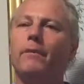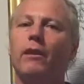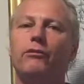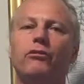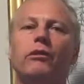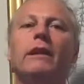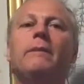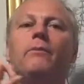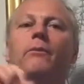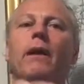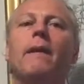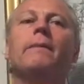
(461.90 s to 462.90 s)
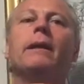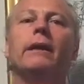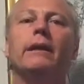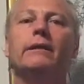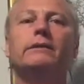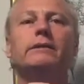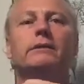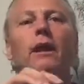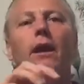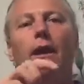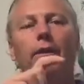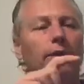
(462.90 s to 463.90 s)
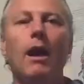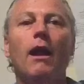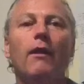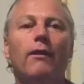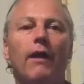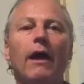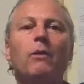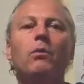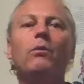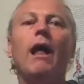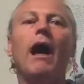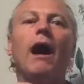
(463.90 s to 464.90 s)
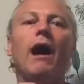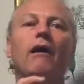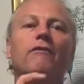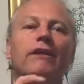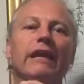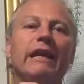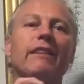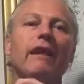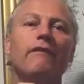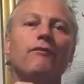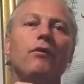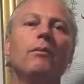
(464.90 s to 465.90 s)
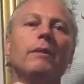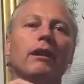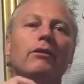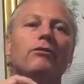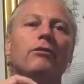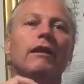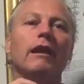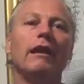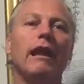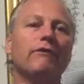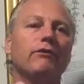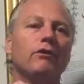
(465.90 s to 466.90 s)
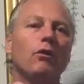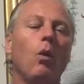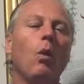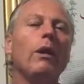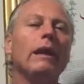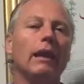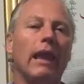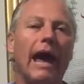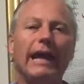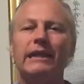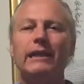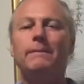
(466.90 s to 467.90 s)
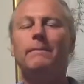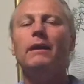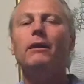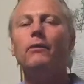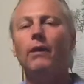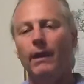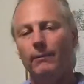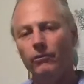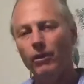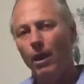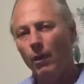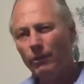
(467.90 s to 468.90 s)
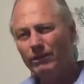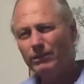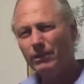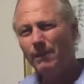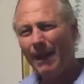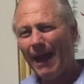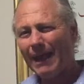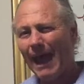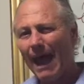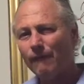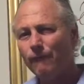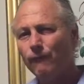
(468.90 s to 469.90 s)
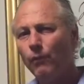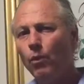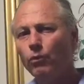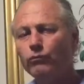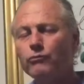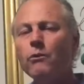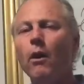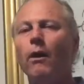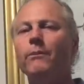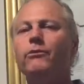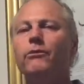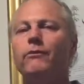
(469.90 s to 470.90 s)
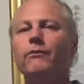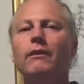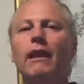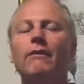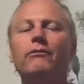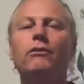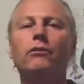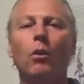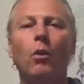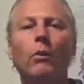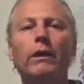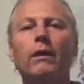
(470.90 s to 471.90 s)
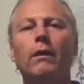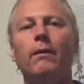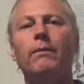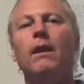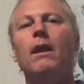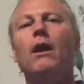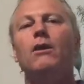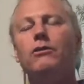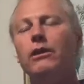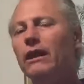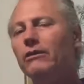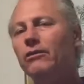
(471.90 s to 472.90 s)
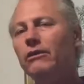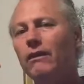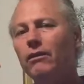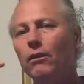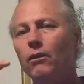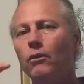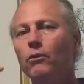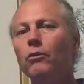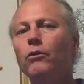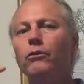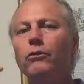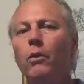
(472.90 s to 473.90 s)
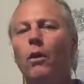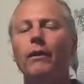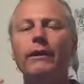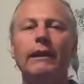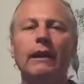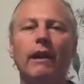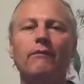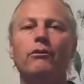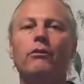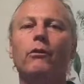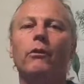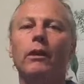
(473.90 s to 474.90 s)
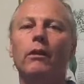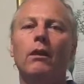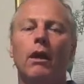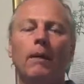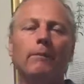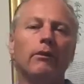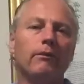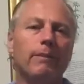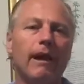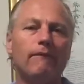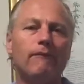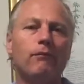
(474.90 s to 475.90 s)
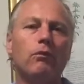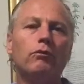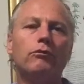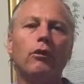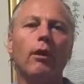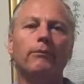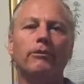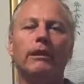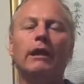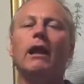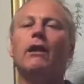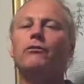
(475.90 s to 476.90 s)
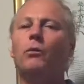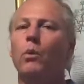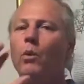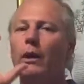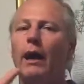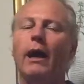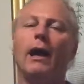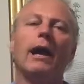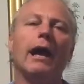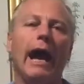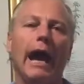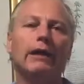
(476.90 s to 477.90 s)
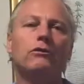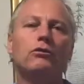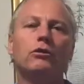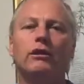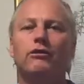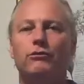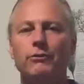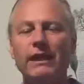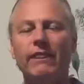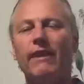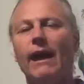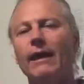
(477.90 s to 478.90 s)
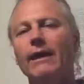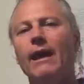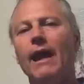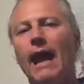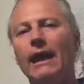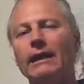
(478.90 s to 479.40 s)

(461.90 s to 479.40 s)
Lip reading: sleep remedies, they will have in their formulas the lavender oil, 80 milligrams, which is about 4 drops of lavender oil. You can just get the good quality lavender oil, put about 4 drops in a glass of water, and you can drink that. And